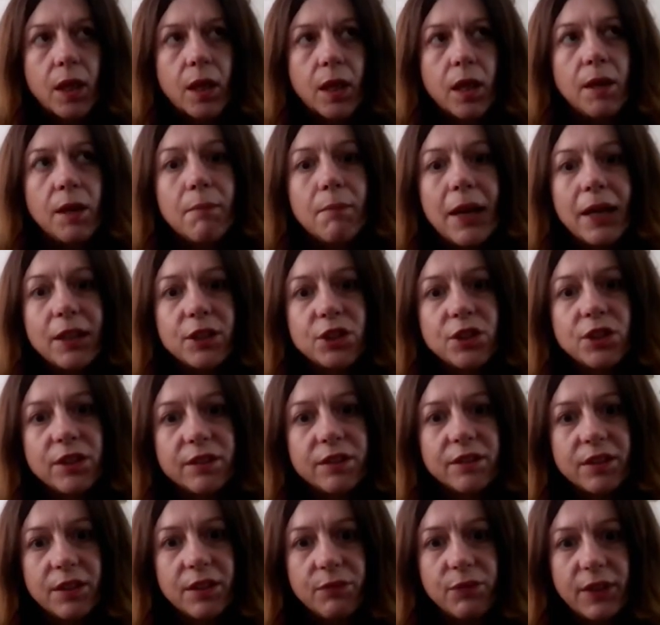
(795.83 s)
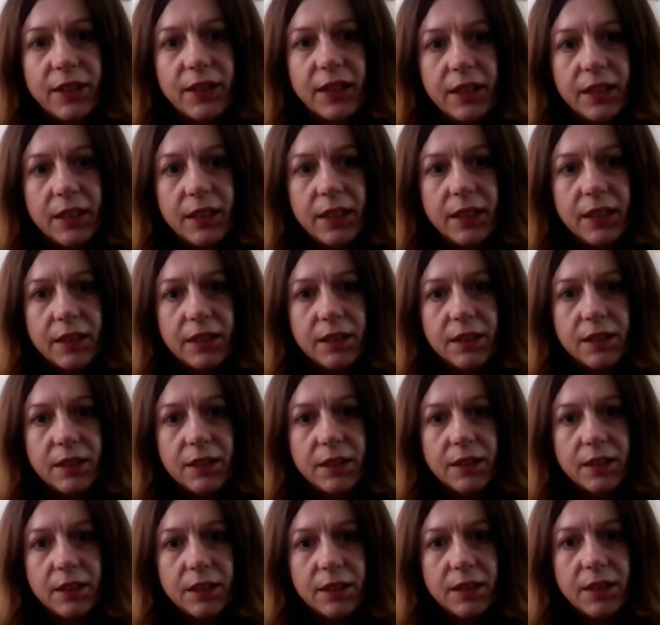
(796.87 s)
imaginatively
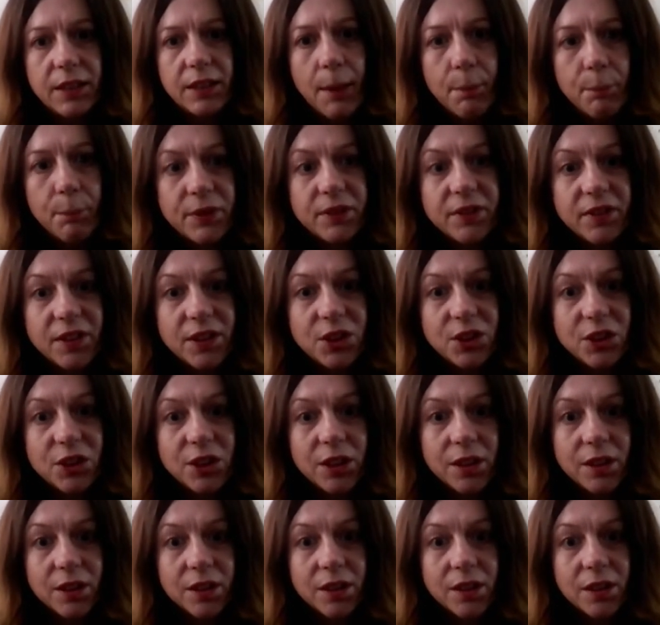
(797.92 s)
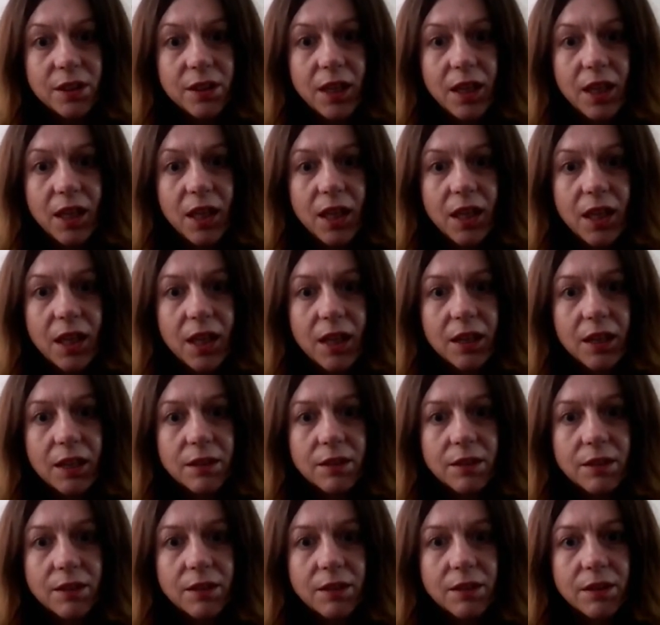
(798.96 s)
in that position
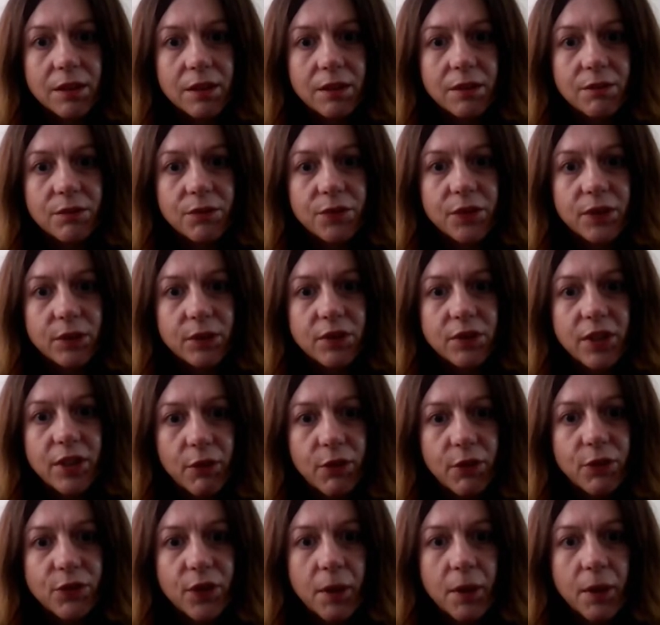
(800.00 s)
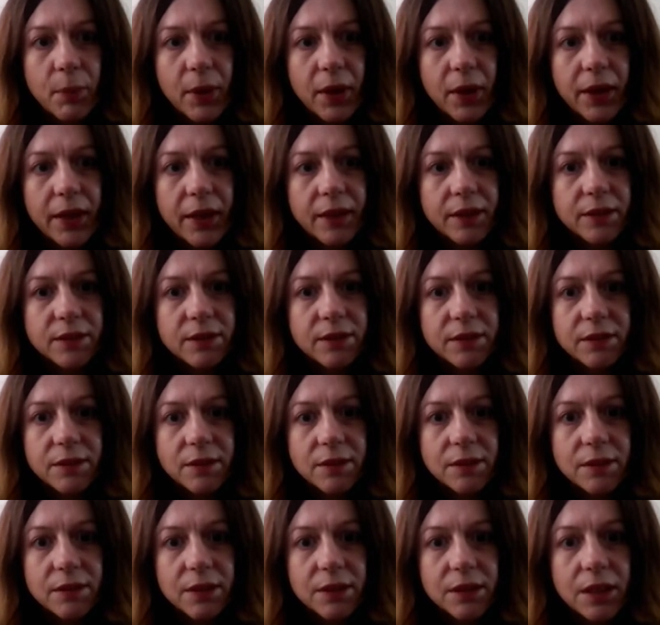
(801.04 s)
and feel terrified by it.
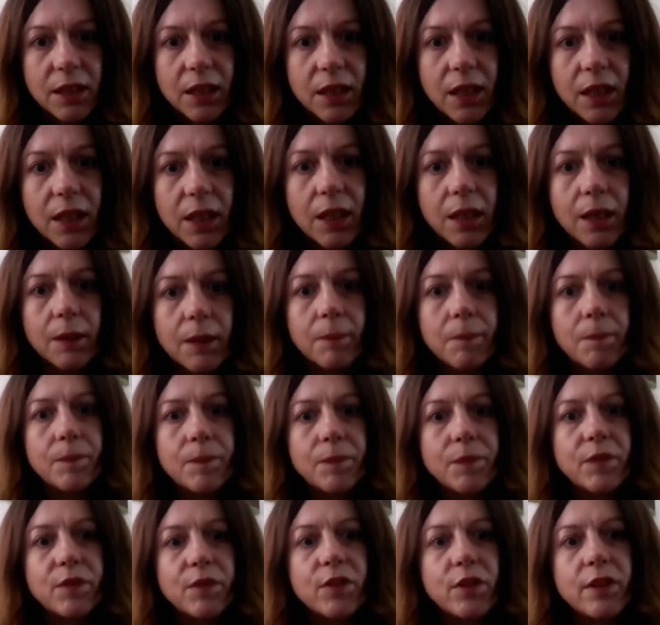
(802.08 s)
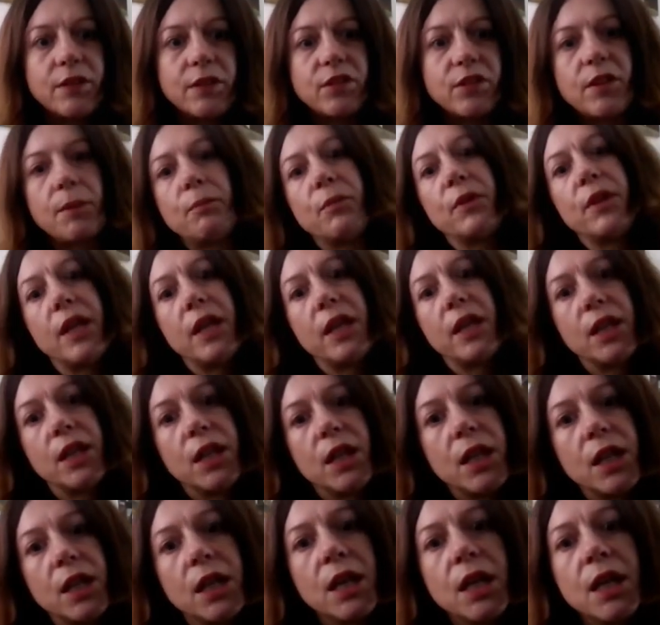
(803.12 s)
So there's
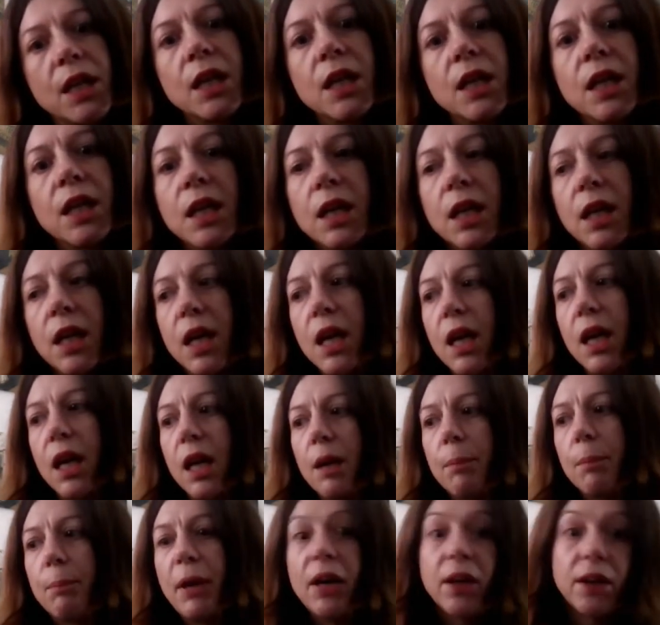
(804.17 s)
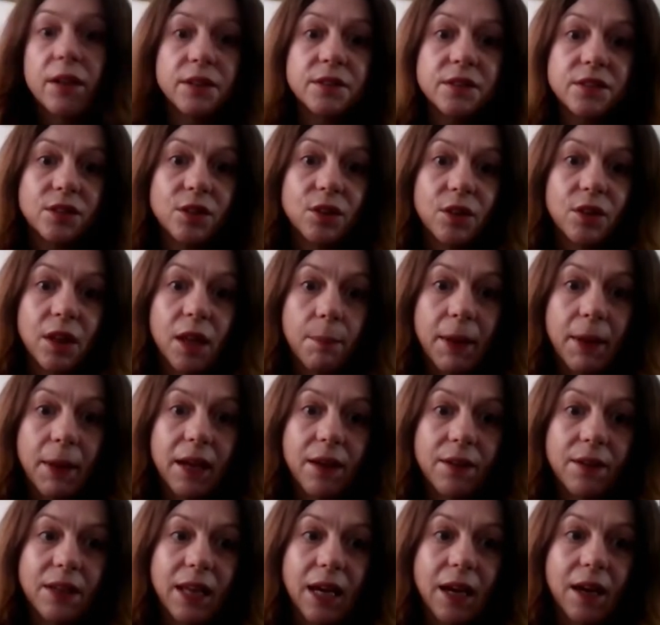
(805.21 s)
something personal
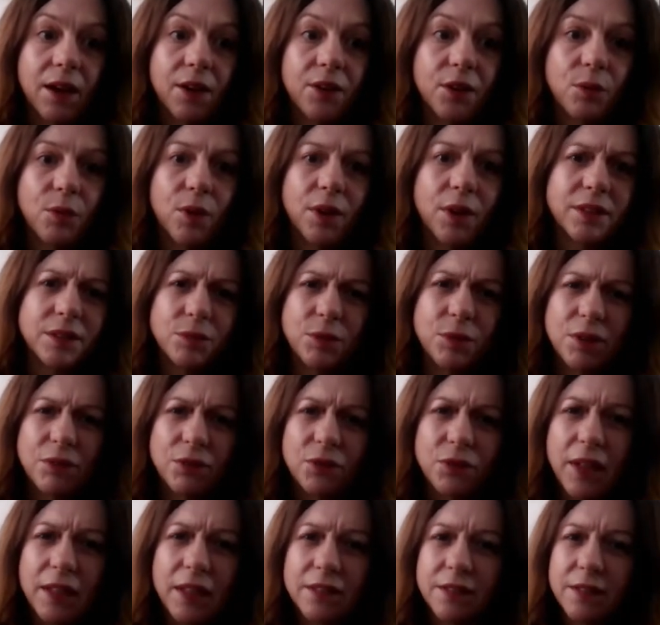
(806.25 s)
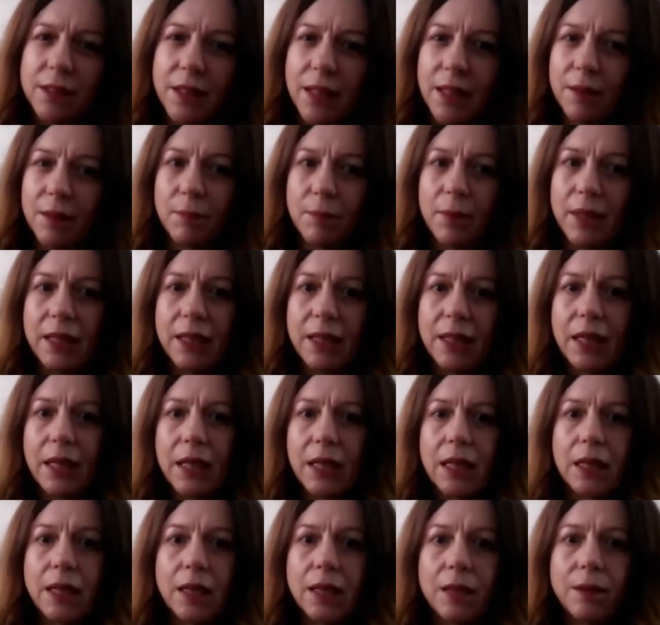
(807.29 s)
about that. Otherwise, it wouldn't fascinate me.
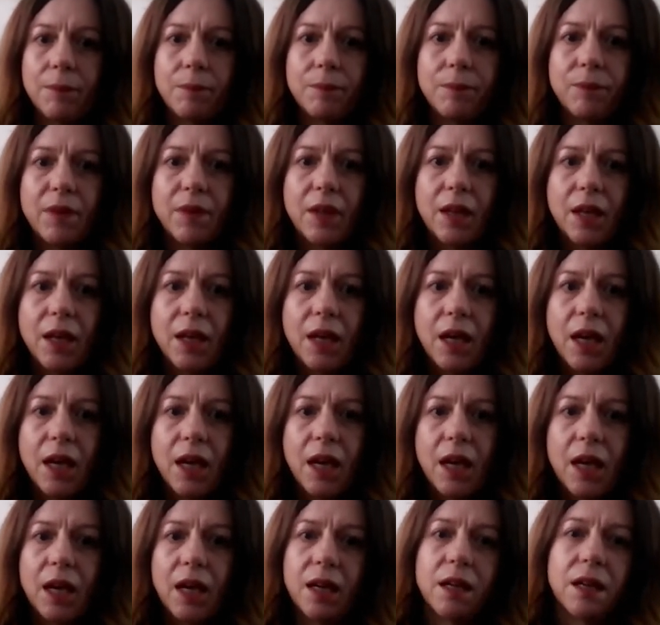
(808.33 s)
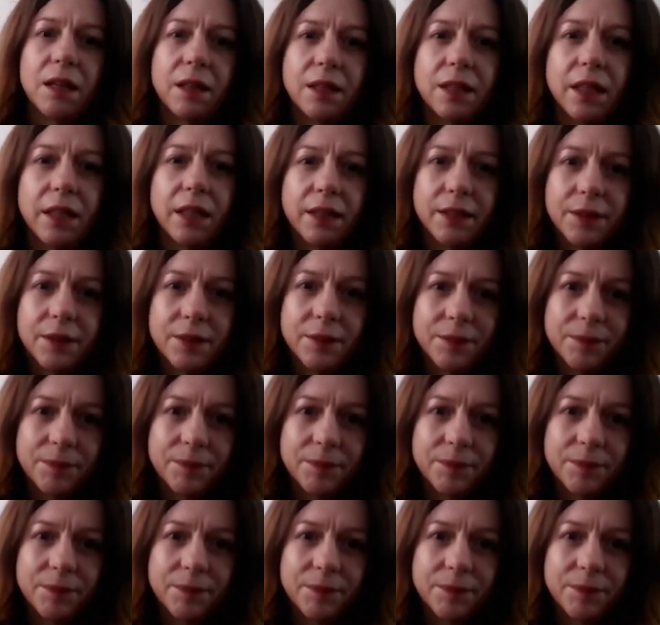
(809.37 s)
I think.